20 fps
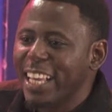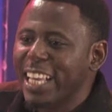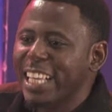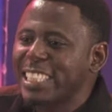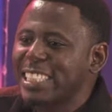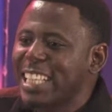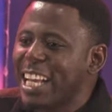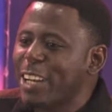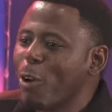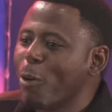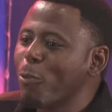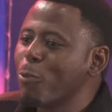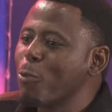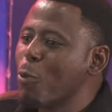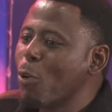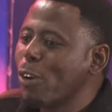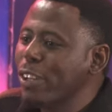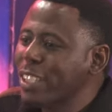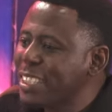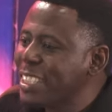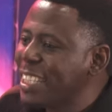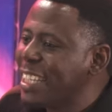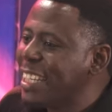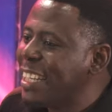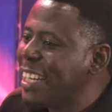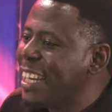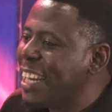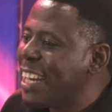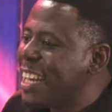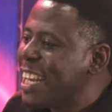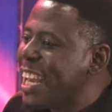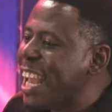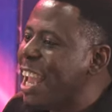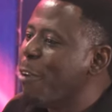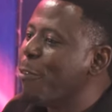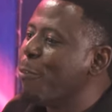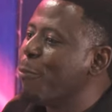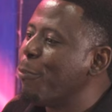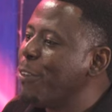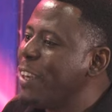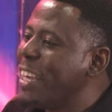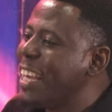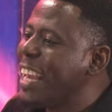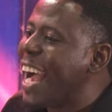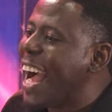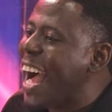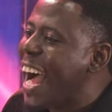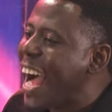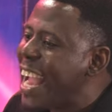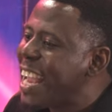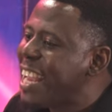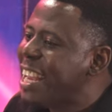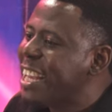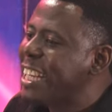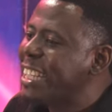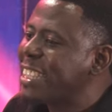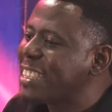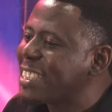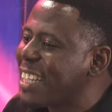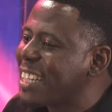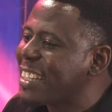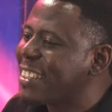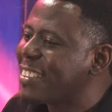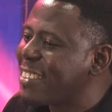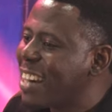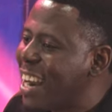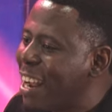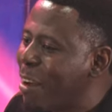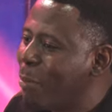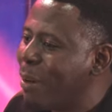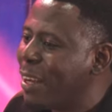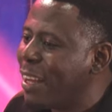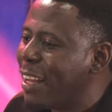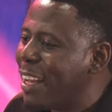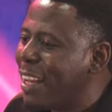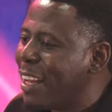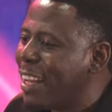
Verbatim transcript: instead of wanting a VI Instagram